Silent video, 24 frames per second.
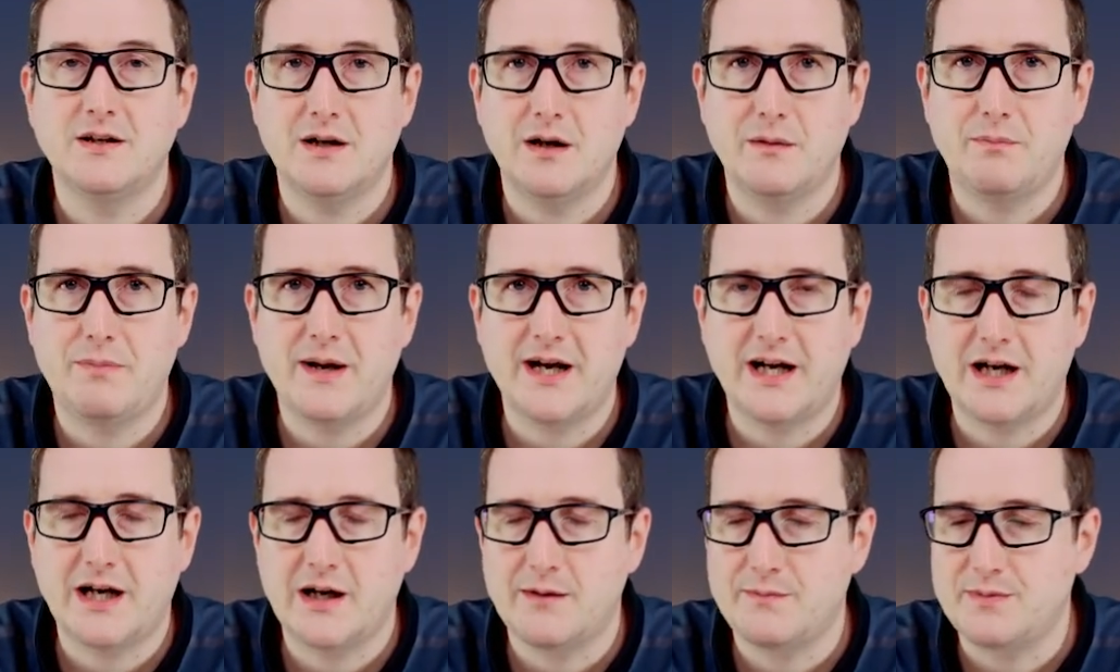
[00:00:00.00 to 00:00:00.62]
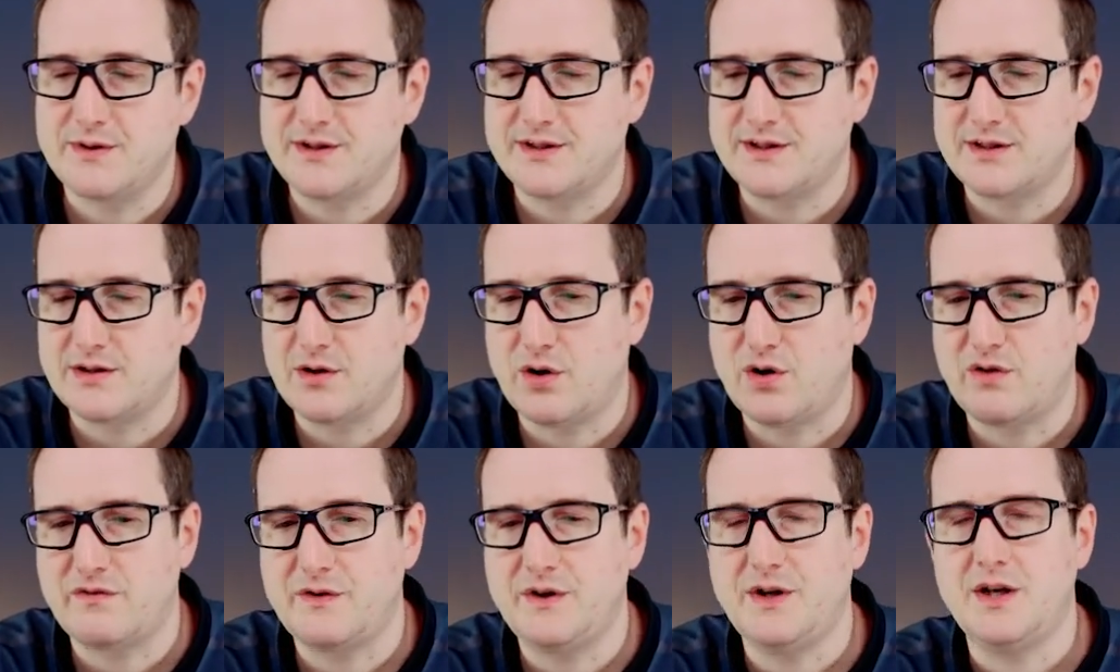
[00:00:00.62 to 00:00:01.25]
A backup is
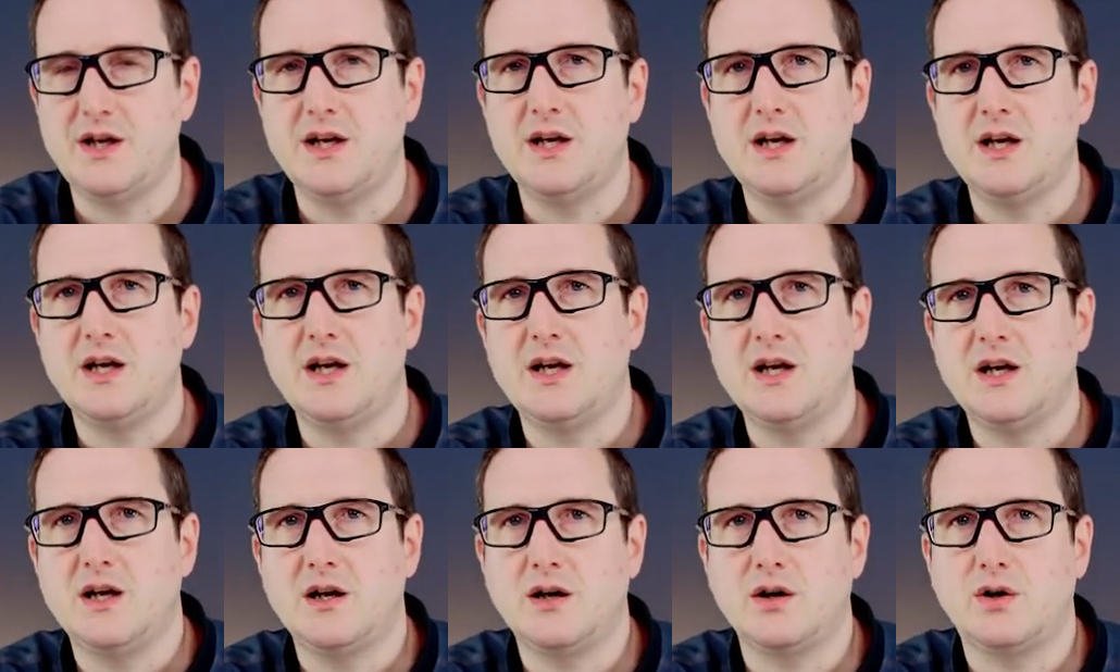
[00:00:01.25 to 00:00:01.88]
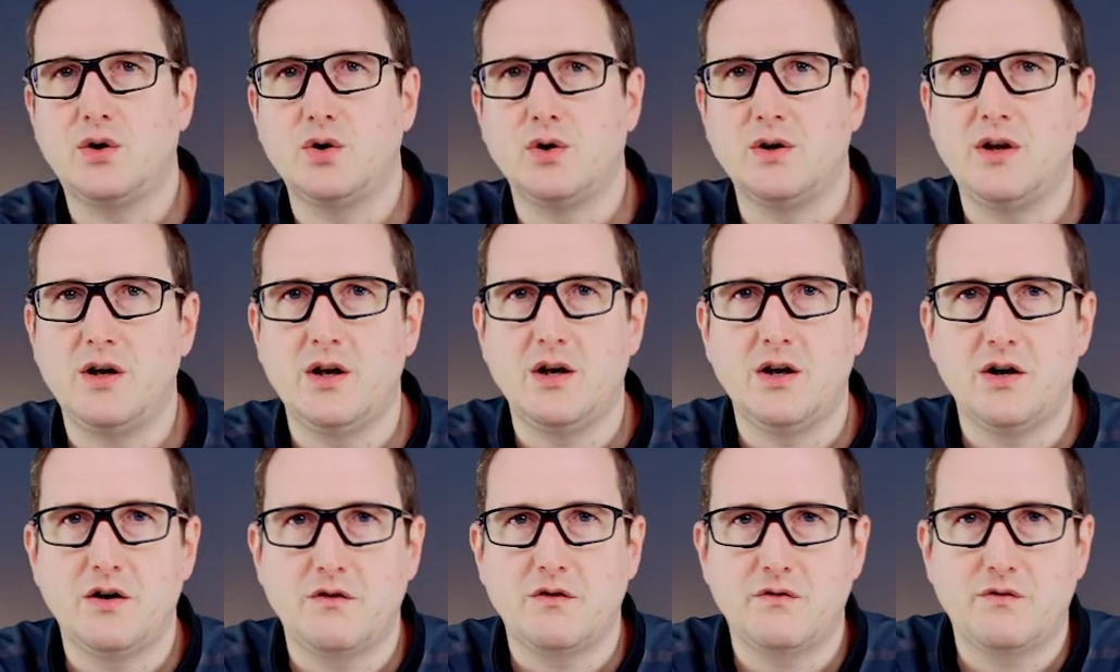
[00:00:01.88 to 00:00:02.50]
often a good
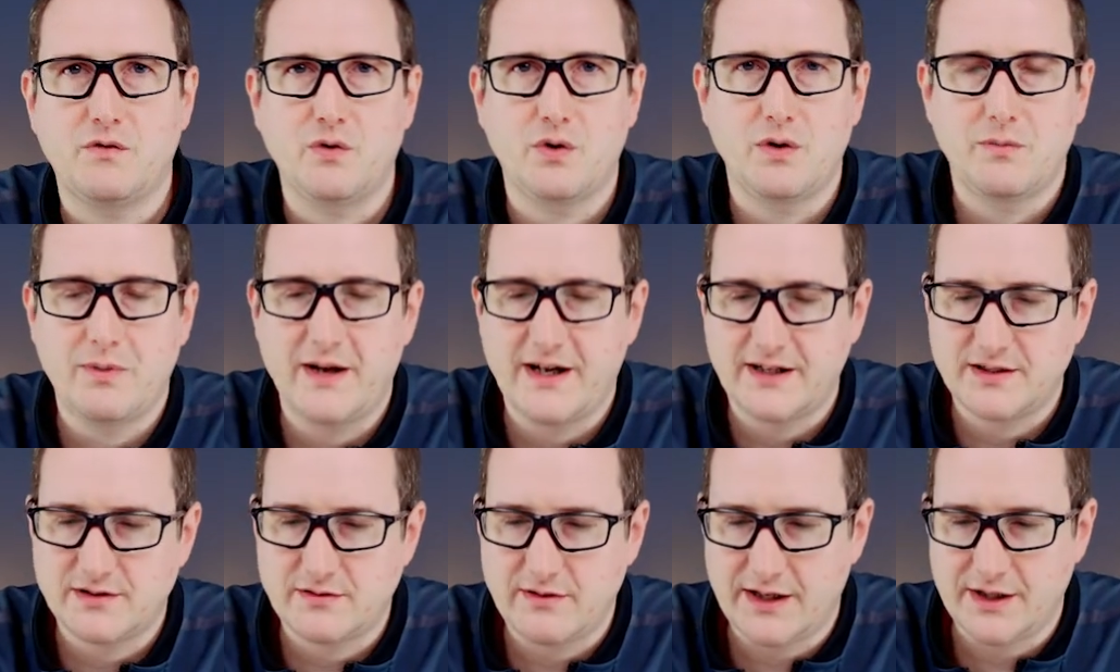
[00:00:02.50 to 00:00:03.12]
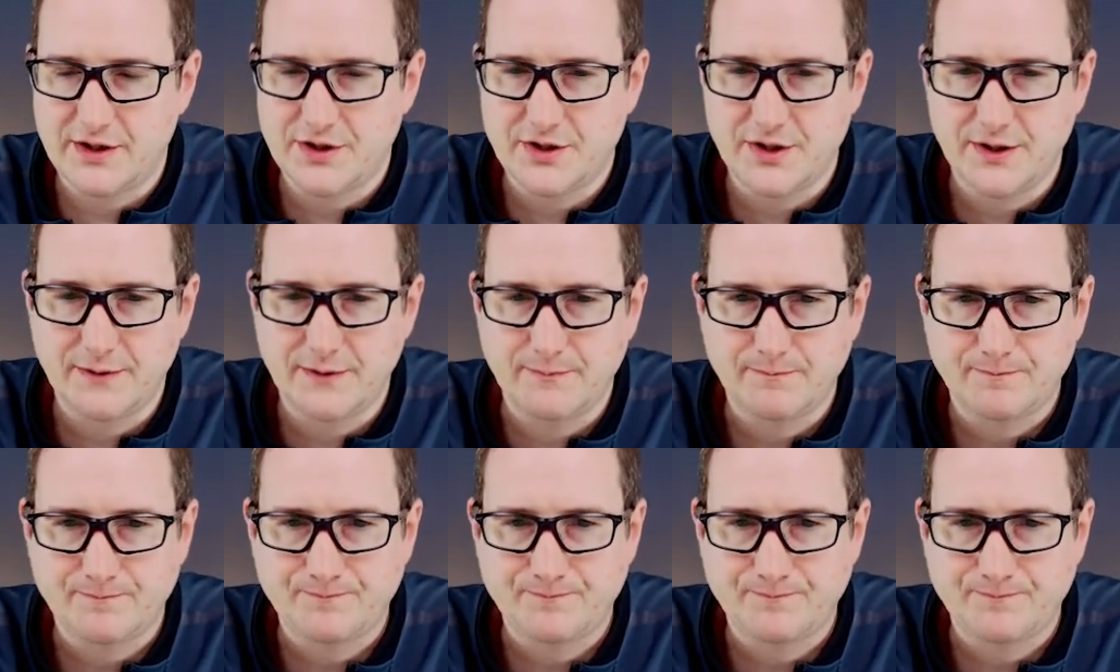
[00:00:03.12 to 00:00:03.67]
fallback strategy